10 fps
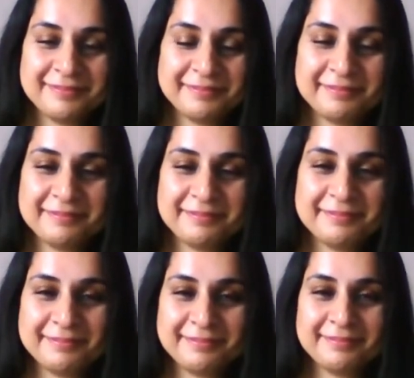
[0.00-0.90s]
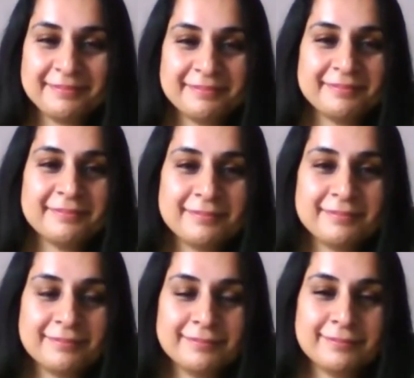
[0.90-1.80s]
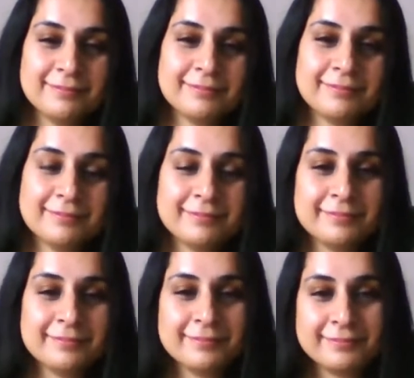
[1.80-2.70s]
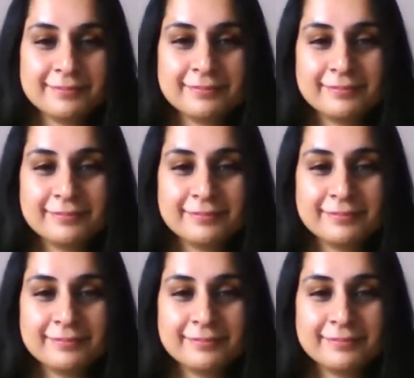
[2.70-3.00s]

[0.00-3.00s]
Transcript: (silent)